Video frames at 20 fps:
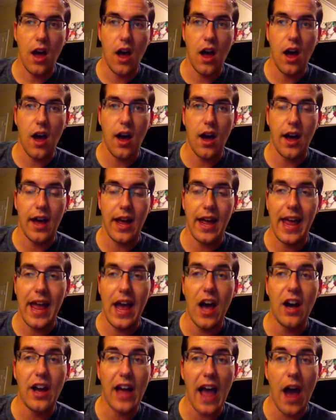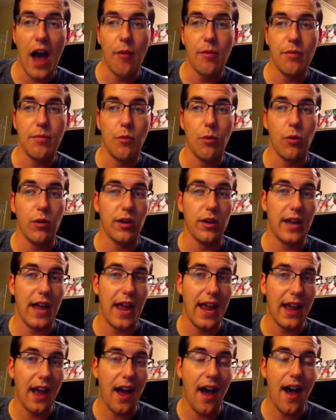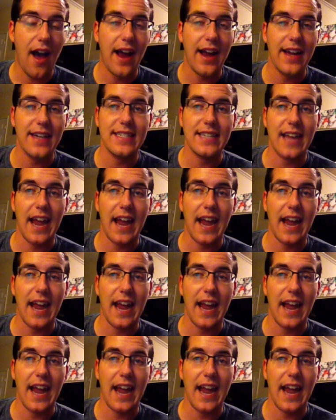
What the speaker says: hung out with more gay guys,